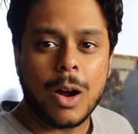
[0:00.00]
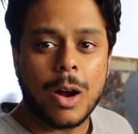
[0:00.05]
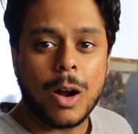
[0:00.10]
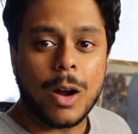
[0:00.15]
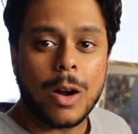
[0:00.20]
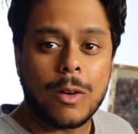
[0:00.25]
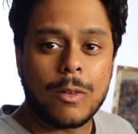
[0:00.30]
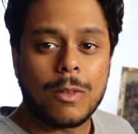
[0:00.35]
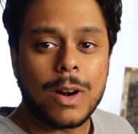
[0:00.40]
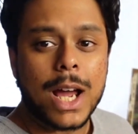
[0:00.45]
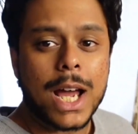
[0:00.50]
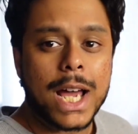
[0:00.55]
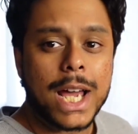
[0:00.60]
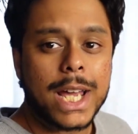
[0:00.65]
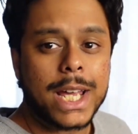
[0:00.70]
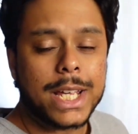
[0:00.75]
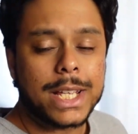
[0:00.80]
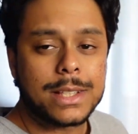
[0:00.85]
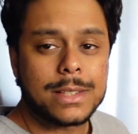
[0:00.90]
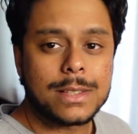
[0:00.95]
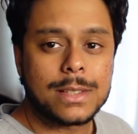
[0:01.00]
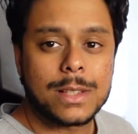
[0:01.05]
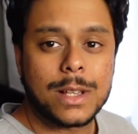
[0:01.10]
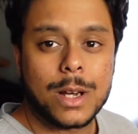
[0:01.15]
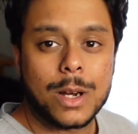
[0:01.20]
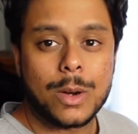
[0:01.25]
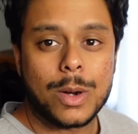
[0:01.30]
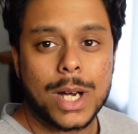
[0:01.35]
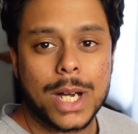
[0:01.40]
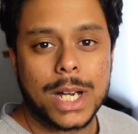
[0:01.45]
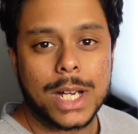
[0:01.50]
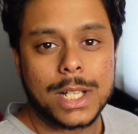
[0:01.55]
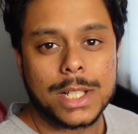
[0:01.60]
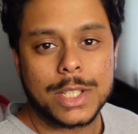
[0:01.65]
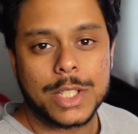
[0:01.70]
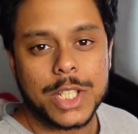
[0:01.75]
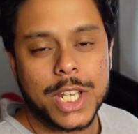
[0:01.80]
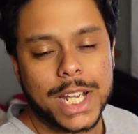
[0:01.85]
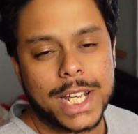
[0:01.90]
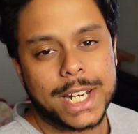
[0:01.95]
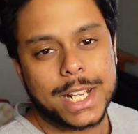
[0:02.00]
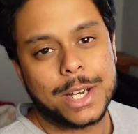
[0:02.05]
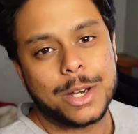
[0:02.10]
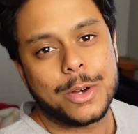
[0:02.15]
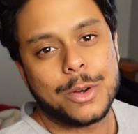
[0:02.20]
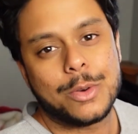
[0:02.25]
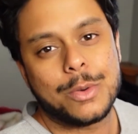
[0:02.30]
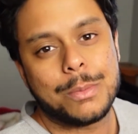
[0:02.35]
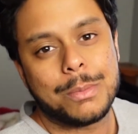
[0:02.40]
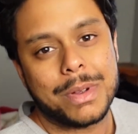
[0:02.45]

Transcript: Alright, so check it out.